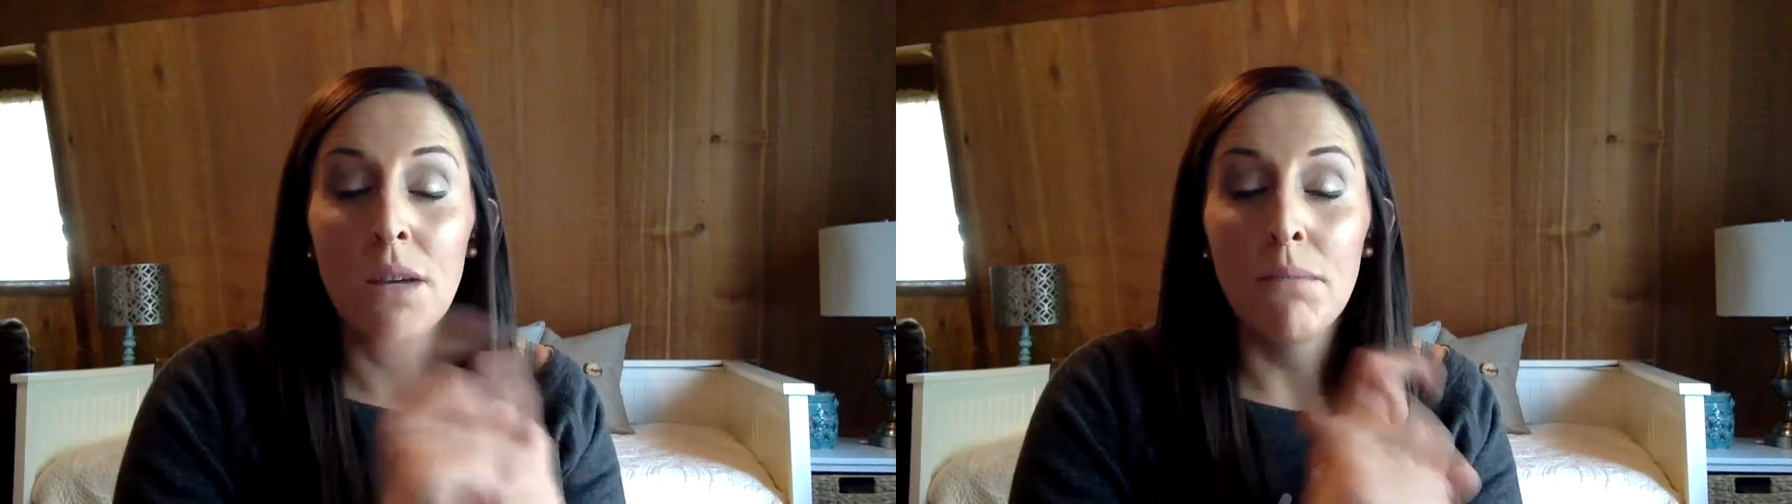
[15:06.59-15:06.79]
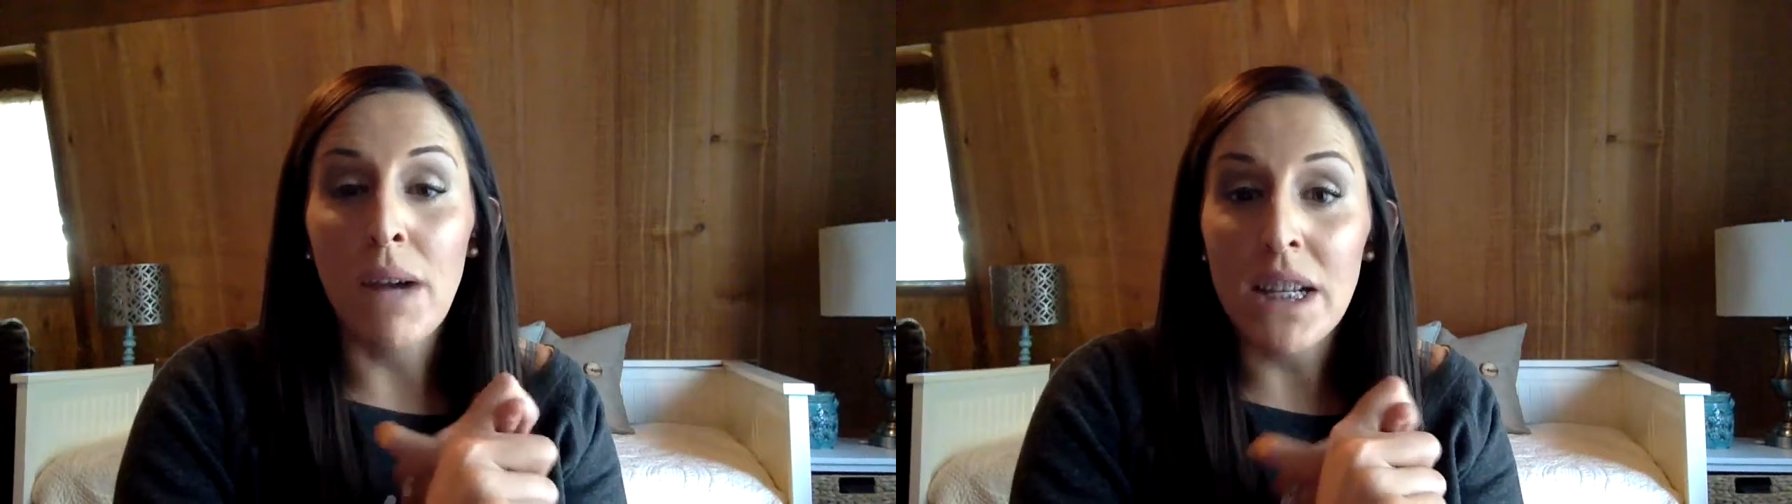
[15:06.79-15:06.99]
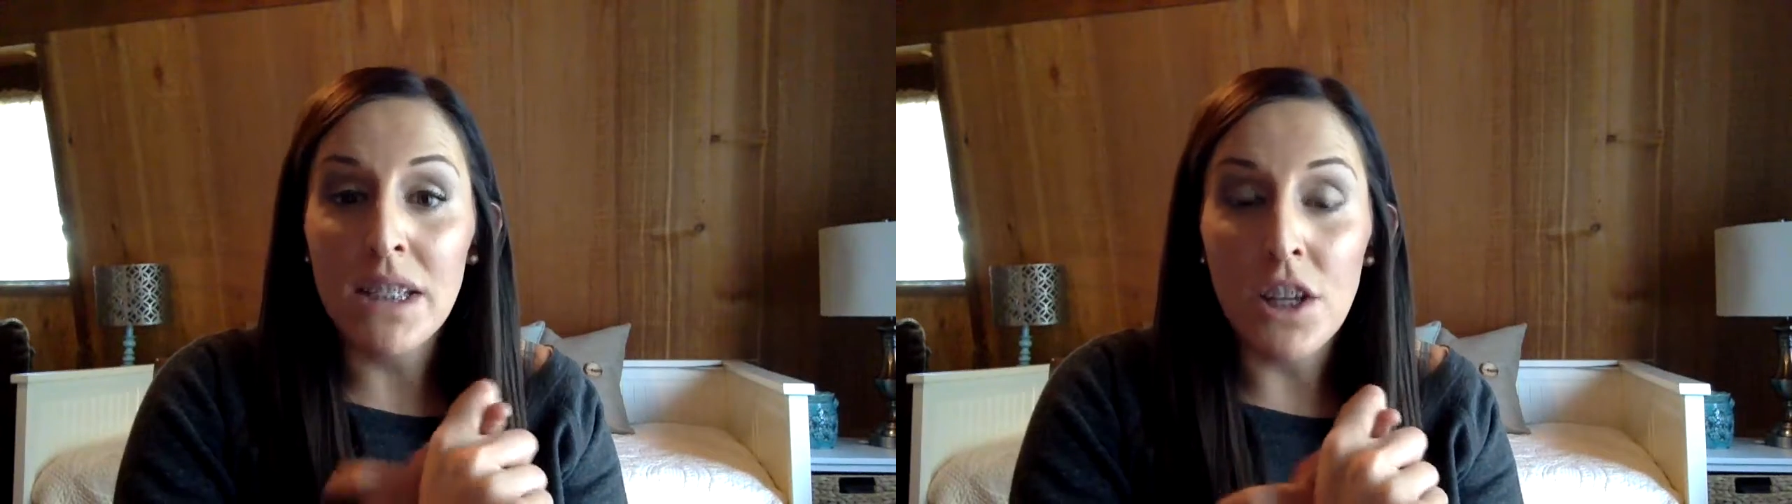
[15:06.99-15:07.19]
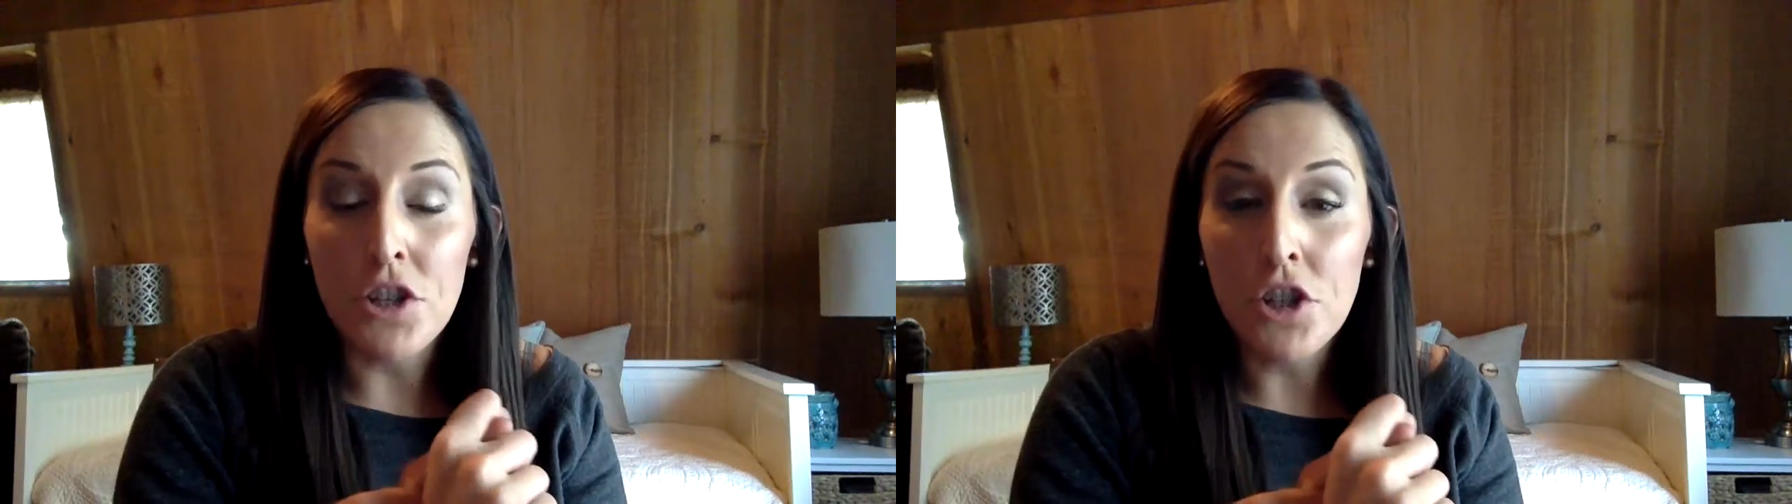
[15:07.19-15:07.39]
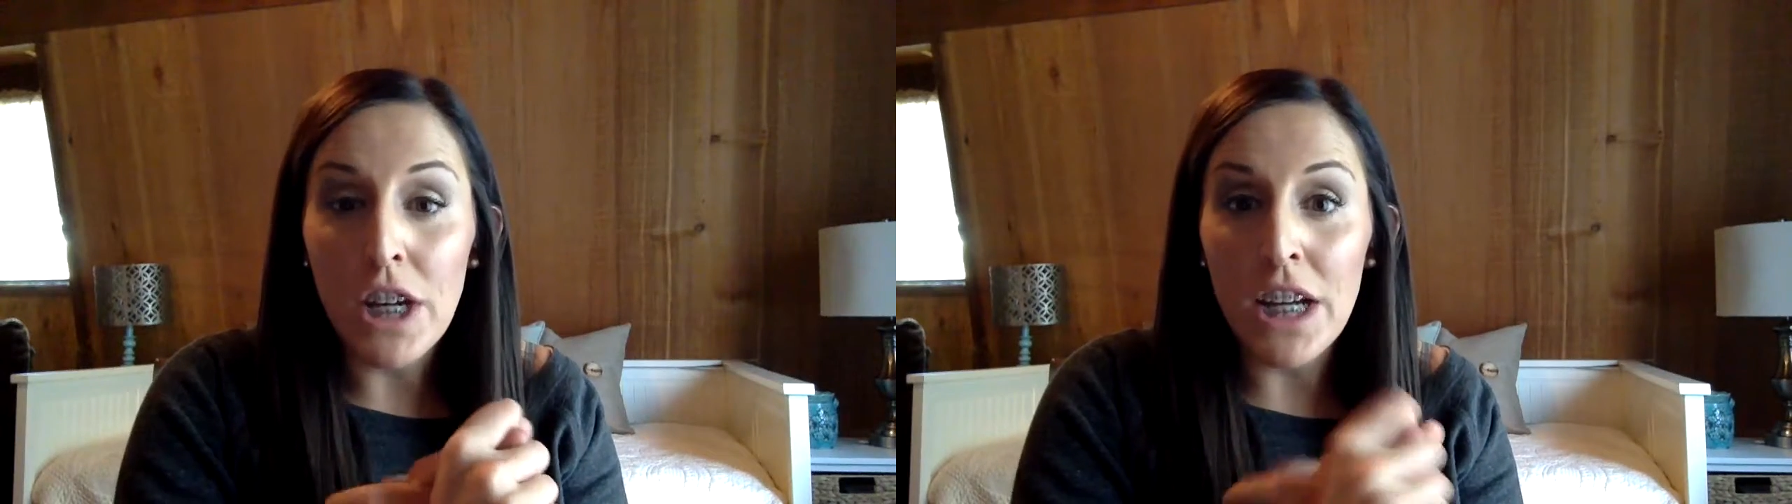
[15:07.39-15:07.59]
buy sell
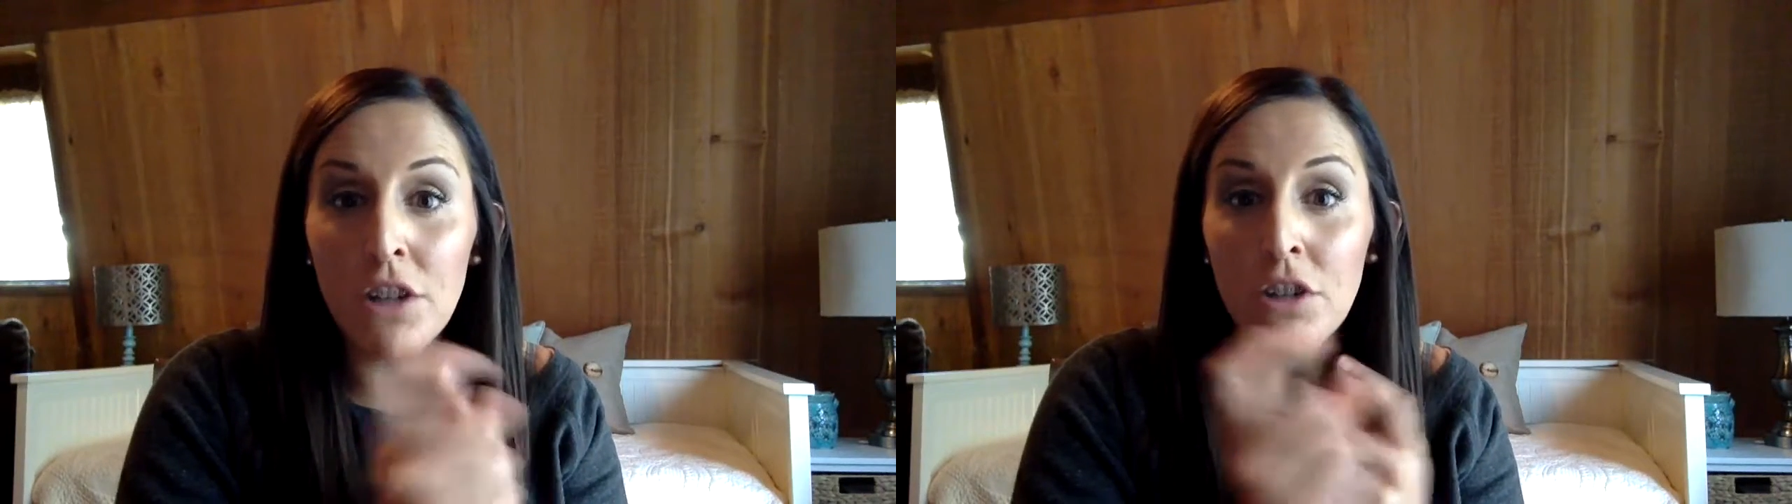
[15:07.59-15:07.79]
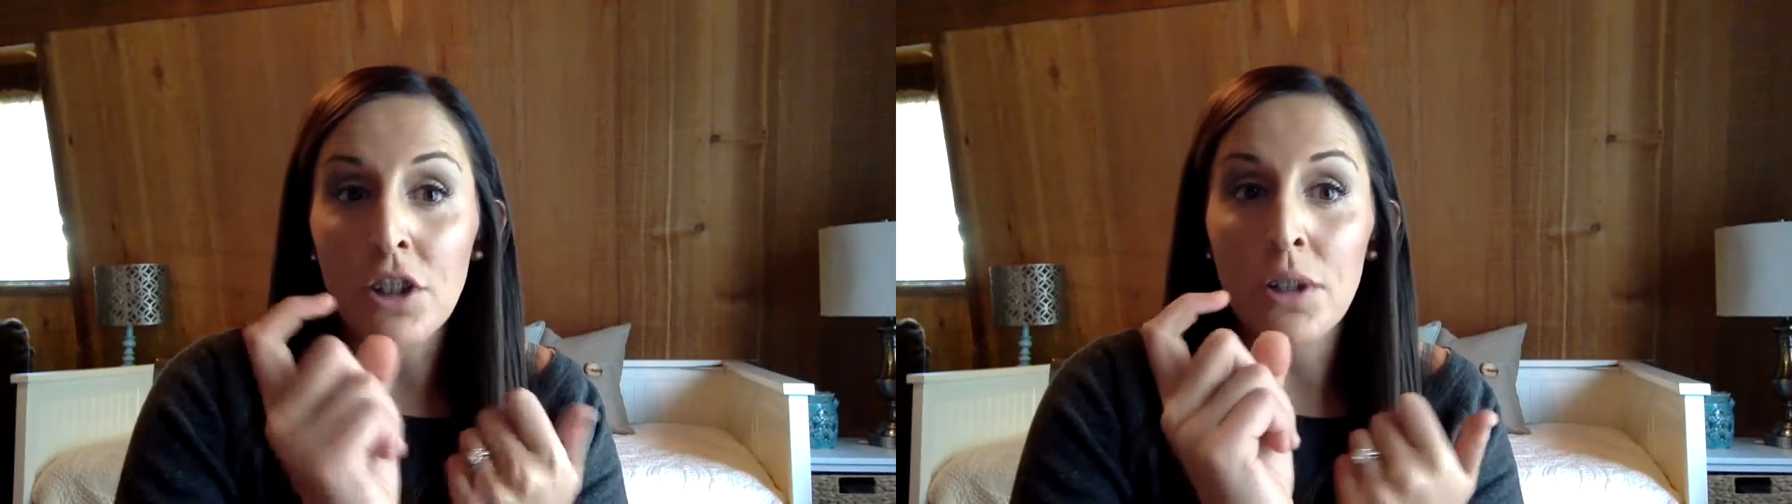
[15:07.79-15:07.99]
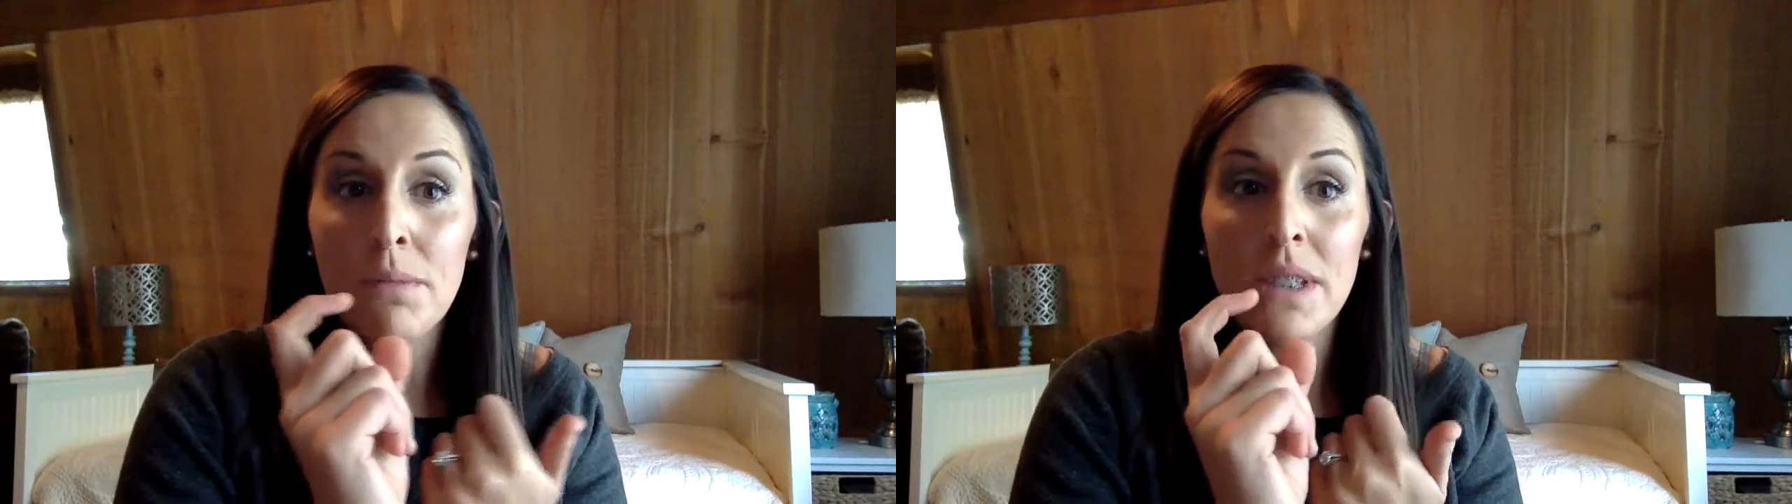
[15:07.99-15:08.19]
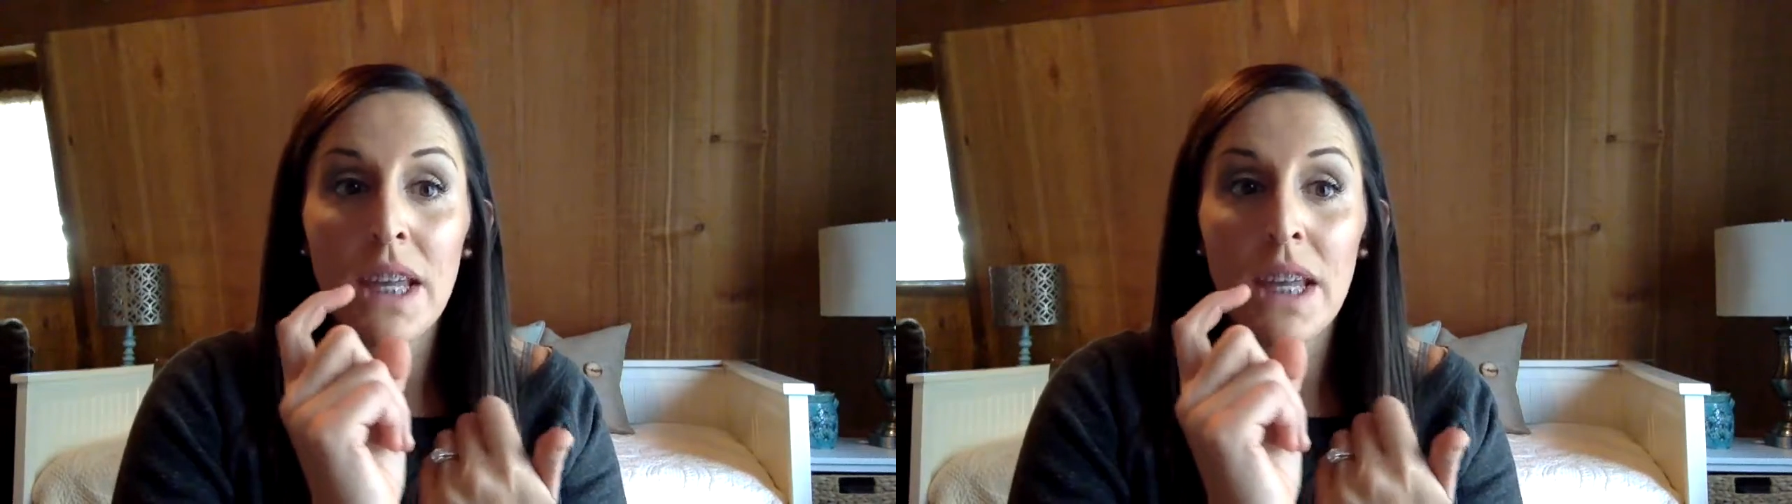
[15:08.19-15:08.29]
trade groups.